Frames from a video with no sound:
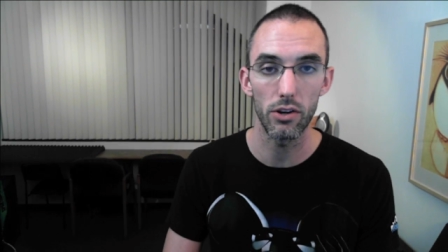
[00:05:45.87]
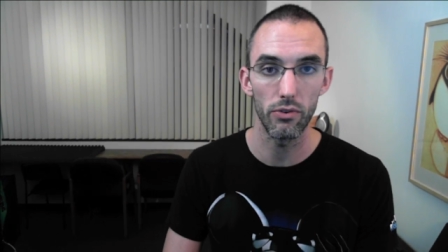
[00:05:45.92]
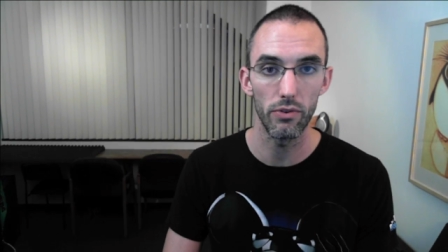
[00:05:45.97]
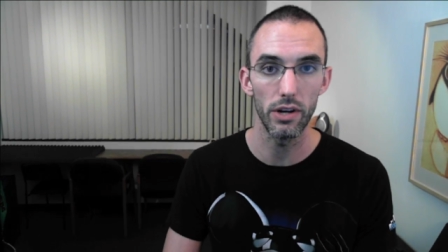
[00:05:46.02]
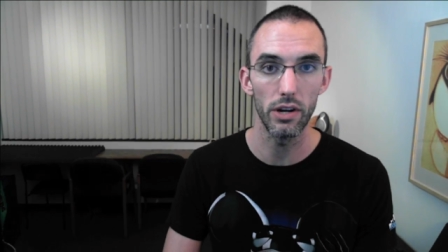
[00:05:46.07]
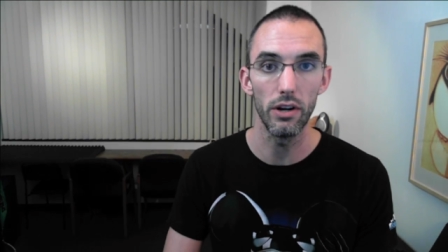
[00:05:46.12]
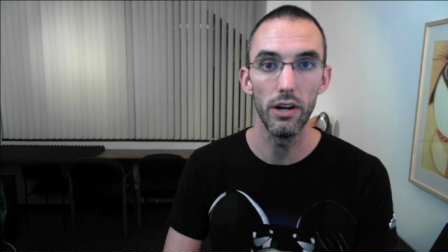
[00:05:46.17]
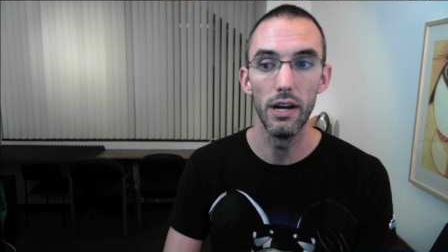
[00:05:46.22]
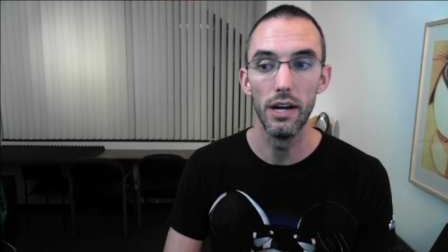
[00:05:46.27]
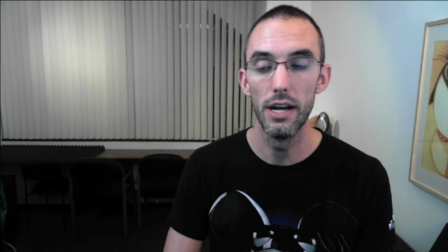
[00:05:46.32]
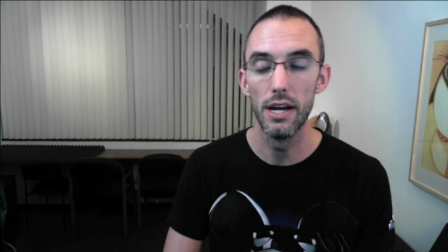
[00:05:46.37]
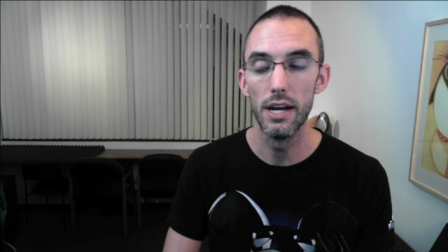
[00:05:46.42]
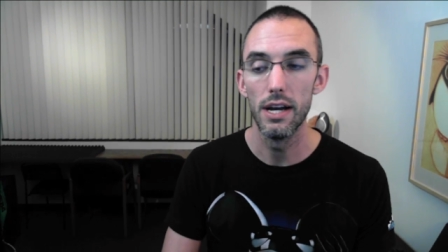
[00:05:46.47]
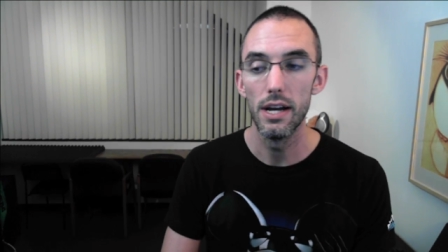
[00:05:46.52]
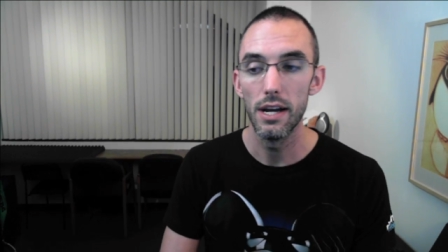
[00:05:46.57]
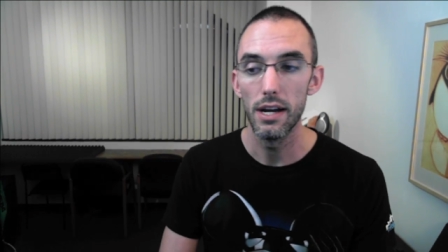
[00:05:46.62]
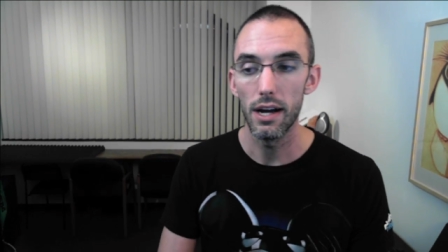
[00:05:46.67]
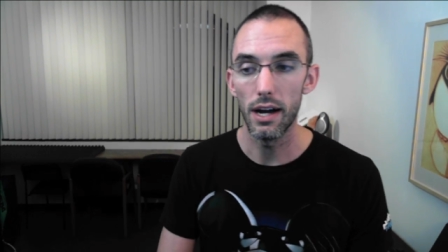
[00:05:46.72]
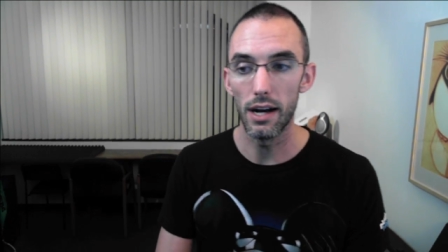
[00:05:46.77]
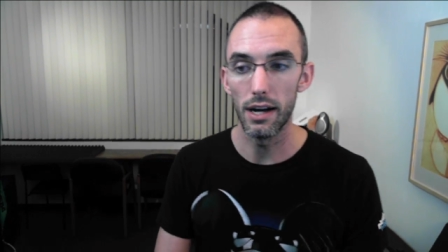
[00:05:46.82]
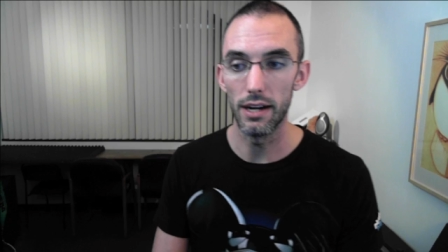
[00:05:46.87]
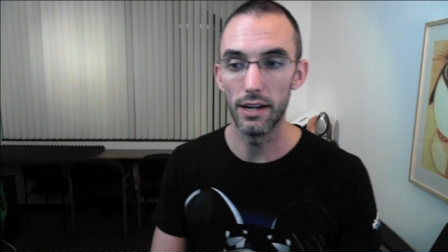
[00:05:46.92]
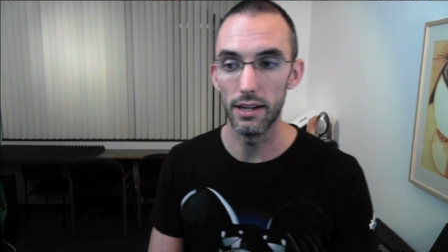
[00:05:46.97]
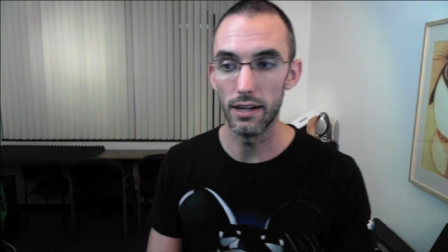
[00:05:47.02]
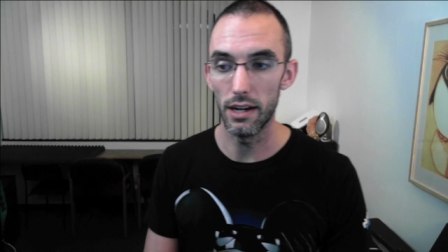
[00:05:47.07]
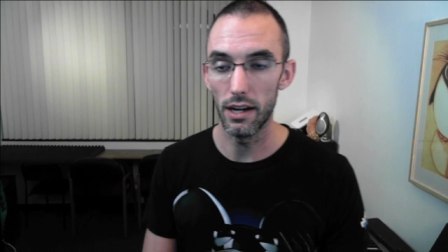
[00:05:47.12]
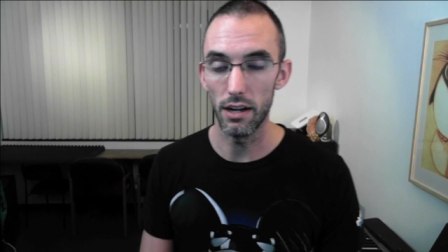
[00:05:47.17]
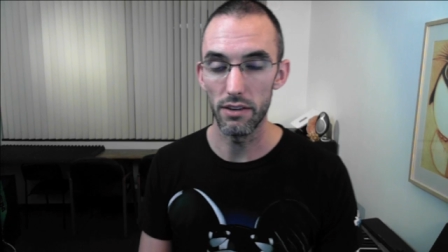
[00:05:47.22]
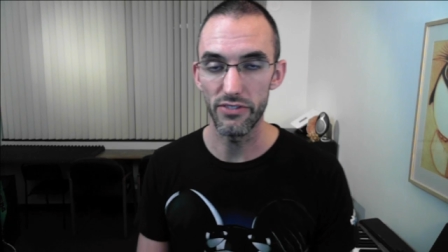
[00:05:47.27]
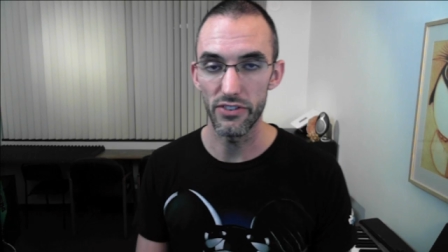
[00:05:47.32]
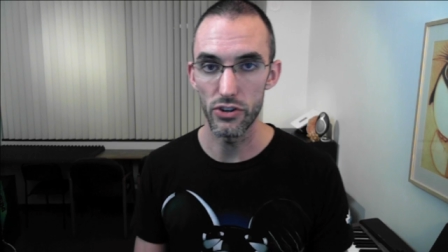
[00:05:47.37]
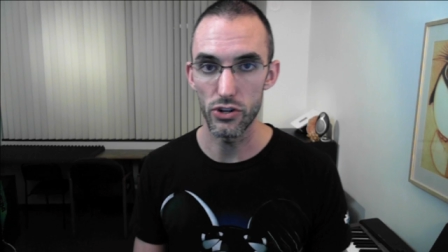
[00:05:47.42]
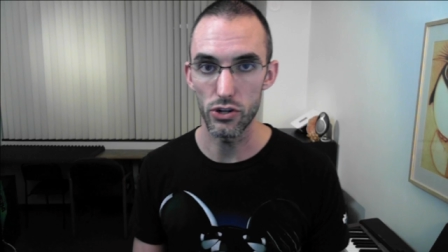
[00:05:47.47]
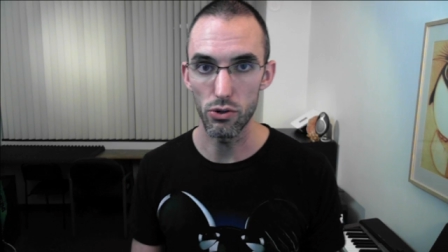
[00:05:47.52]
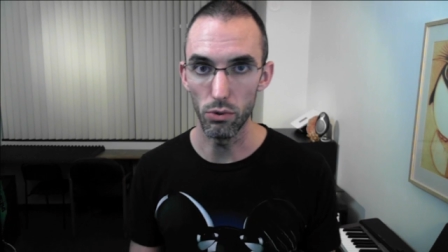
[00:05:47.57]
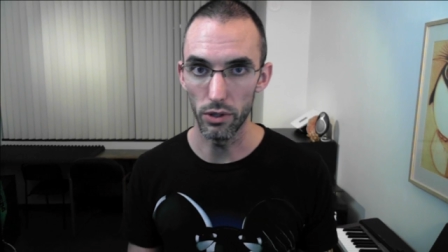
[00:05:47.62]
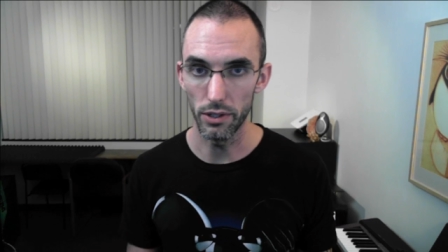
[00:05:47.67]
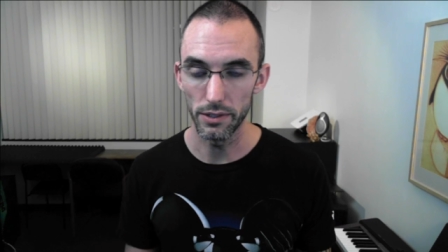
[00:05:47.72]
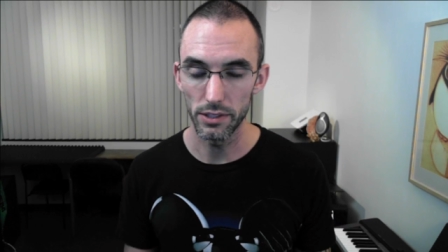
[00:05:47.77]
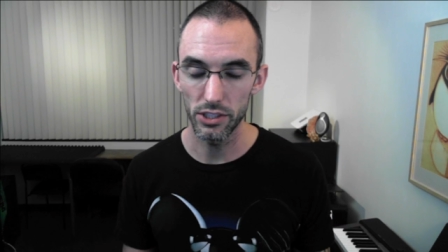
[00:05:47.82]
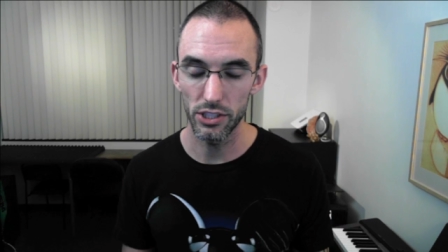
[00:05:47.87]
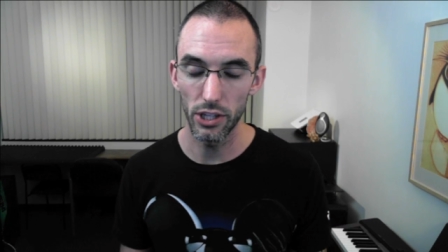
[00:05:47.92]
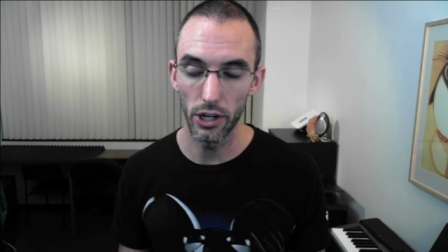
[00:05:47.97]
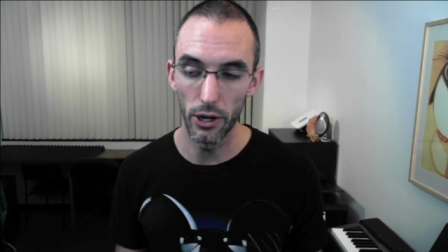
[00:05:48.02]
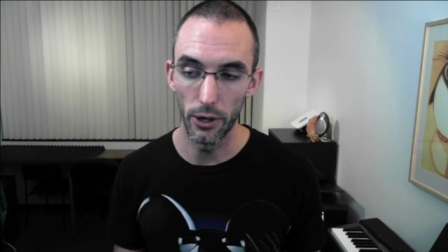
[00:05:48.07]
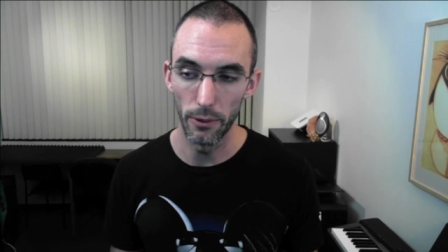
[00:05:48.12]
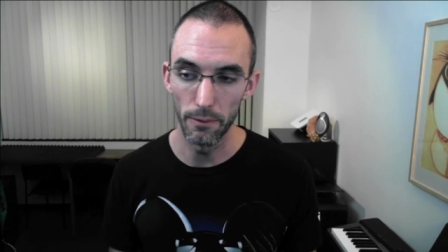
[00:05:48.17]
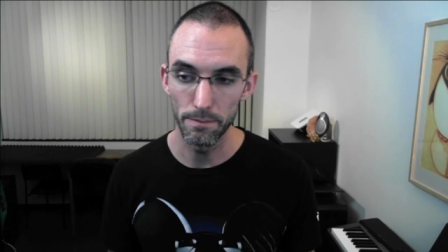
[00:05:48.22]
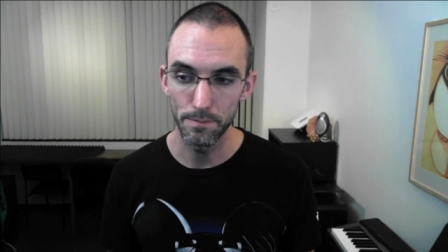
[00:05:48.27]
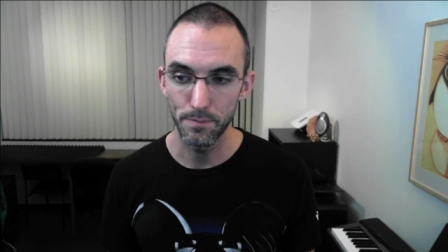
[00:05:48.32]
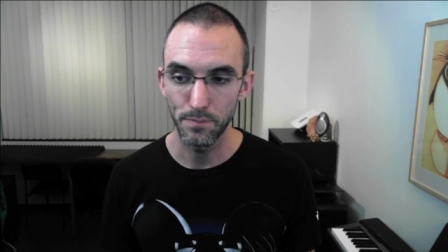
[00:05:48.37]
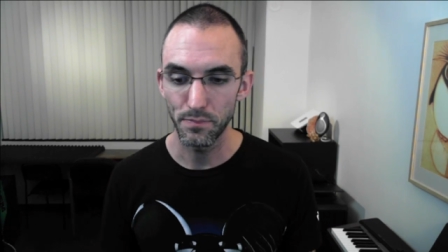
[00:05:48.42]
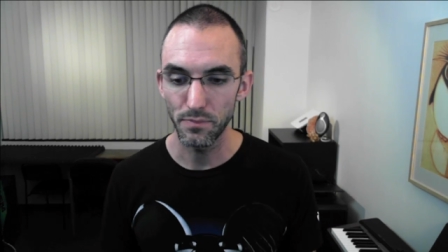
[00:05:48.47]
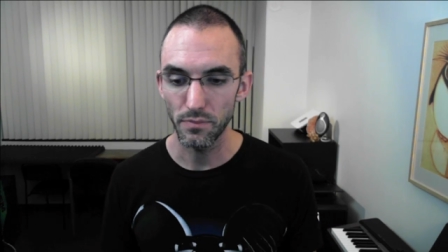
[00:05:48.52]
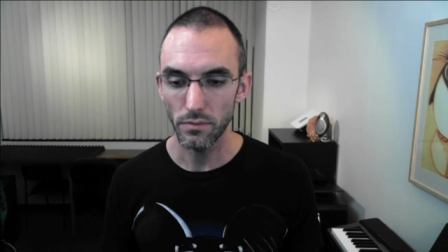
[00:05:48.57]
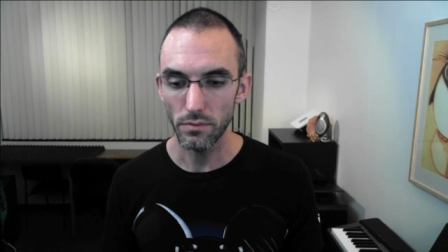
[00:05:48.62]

career uh, uh, for sure. So,